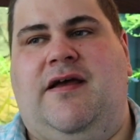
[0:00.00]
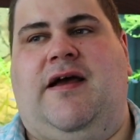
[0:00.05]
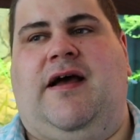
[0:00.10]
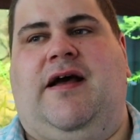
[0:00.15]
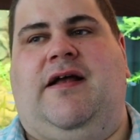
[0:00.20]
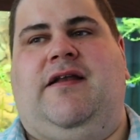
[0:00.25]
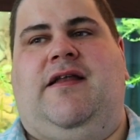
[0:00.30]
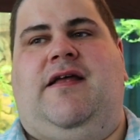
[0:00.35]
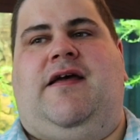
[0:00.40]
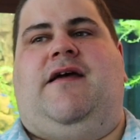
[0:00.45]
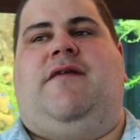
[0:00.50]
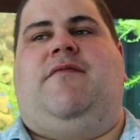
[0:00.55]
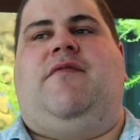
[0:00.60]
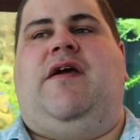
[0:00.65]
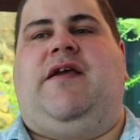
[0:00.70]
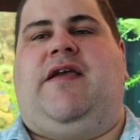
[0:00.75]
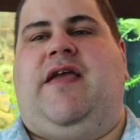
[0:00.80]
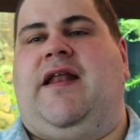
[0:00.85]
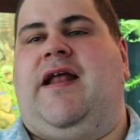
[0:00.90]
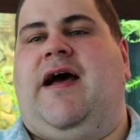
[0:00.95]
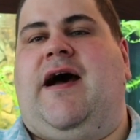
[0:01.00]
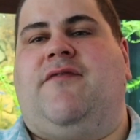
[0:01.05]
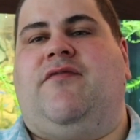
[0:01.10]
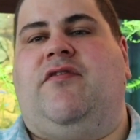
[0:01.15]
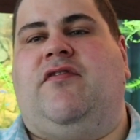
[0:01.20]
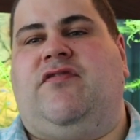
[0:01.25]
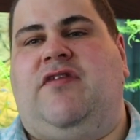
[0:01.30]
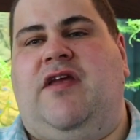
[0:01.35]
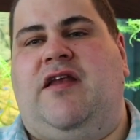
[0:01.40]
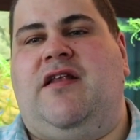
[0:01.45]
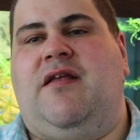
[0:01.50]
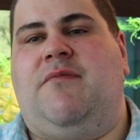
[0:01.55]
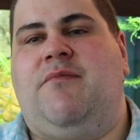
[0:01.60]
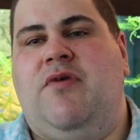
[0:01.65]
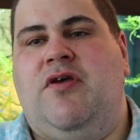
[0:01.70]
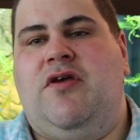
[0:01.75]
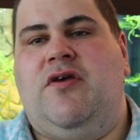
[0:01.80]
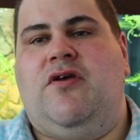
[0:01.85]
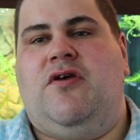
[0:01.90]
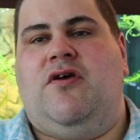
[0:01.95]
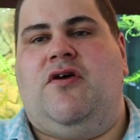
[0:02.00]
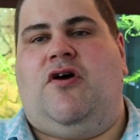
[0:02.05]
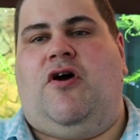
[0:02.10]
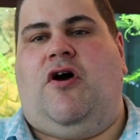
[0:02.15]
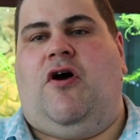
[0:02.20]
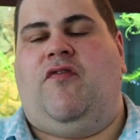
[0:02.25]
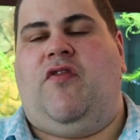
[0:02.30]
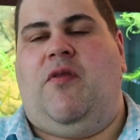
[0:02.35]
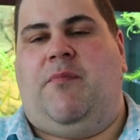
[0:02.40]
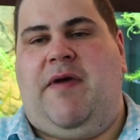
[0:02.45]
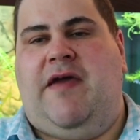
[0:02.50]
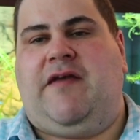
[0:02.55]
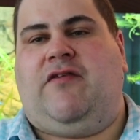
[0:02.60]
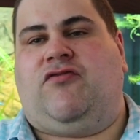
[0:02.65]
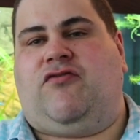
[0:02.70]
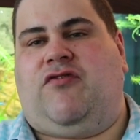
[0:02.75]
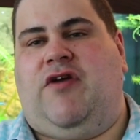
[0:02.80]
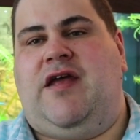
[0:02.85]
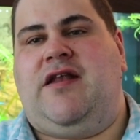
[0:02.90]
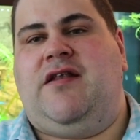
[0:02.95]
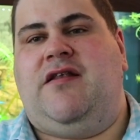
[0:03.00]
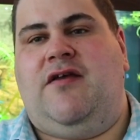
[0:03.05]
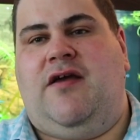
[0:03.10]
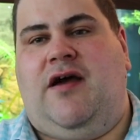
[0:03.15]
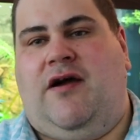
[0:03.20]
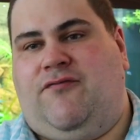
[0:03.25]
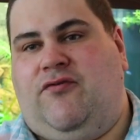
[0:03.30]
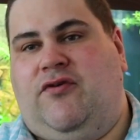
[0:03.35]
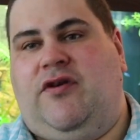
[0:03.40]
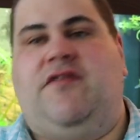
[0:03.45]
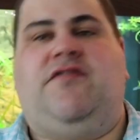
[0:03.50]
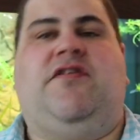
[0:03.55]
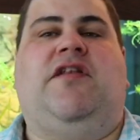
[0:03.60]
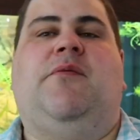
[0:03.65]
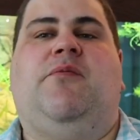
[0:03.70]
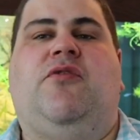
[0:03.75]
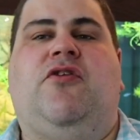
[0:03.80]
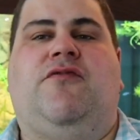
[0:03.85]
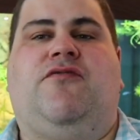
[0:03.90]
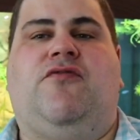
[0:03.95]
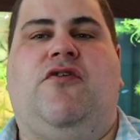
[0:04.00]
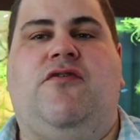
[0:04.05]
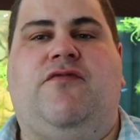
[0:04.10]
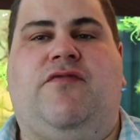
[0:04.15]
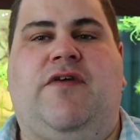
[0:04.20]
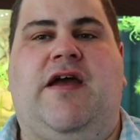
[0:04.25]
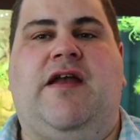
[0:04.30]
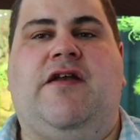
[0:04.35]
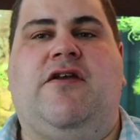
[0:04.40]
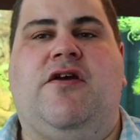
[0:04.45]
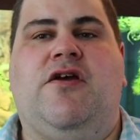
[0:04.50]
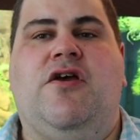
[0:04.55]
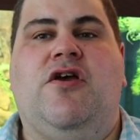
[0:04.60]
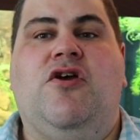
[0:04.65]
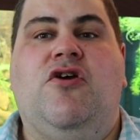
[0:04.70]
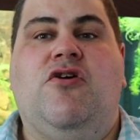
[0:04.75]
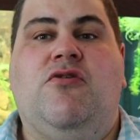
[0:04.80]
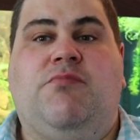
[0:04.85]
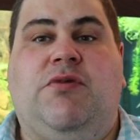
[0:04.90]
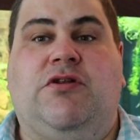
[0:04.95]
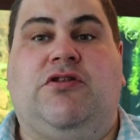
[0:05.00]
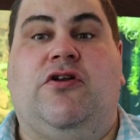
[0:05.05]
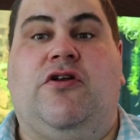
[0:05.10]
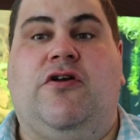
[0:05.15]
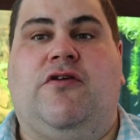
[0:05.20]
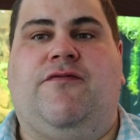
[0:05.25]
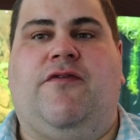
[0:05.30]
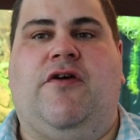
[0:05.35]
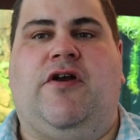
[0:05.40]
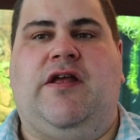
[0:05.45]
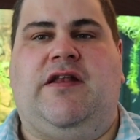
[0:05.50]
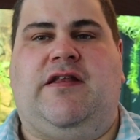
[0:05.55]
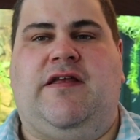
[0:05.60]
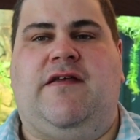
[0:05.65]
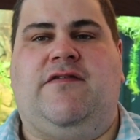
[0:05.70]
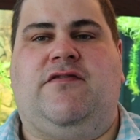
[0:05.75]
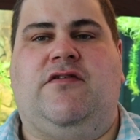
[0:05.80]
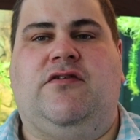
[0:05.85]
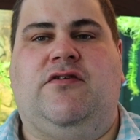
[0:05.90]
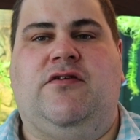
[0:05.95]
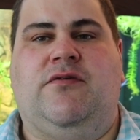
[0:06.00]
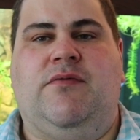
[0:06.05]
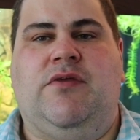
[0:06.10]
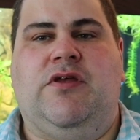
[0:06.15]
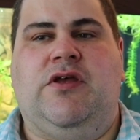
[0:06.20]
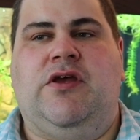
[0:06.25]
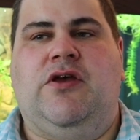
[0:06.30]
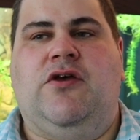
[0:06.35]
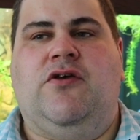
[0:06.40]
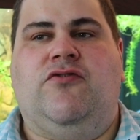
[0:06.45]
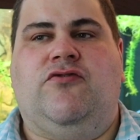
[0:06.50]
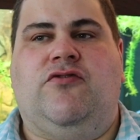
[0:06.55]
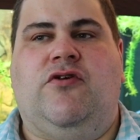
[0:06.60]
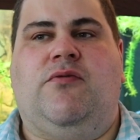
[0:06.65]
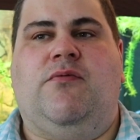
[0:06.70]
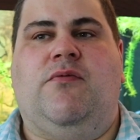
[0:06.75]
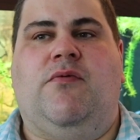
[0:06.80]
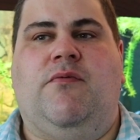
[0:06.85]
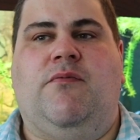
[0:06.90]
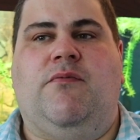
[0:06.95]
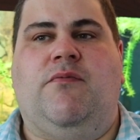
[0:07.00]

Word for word: And uh, again, I haven't seen them on the big screen. I've only seen them on the viewfinder, but they look fairly decent. So